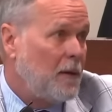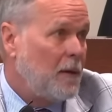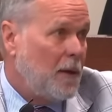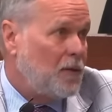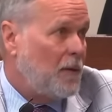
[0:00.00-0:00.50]

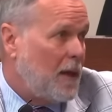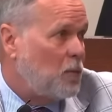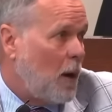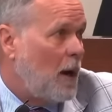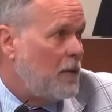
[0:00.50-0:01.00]
He said,
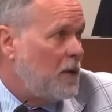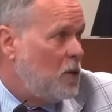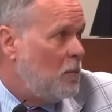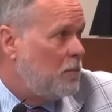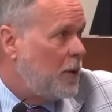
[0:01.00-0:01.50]
that's why I think
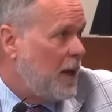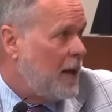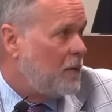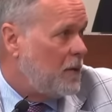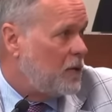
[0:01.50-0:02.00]
you could
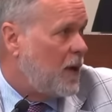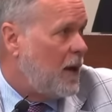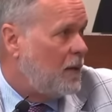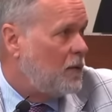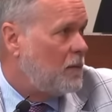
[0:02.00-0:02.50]
handle this
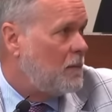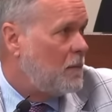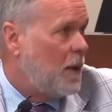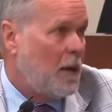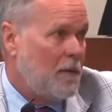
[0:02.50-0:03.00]
case.
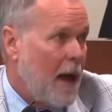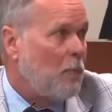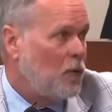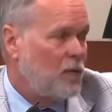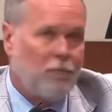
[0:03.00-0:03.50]
And
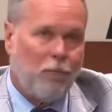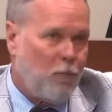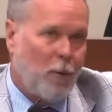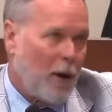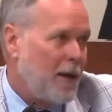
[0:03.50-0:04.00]
that was,
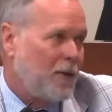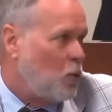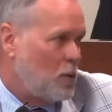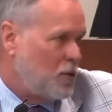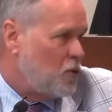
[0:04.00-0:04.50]
we were heading
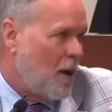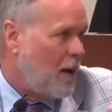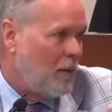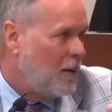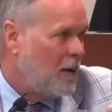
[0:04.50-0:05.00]
towards a
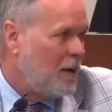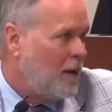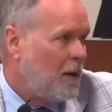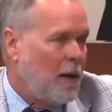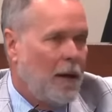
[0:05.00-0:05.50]
trial.
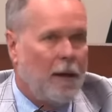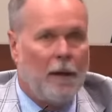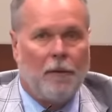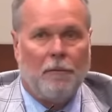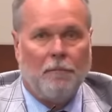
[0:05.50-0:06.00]

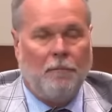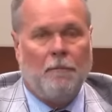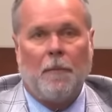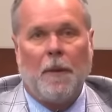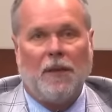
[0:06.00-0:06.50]

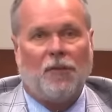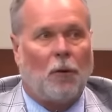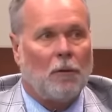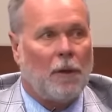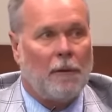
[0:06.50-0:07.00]
And he
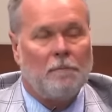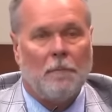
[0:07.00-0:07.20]
certainly,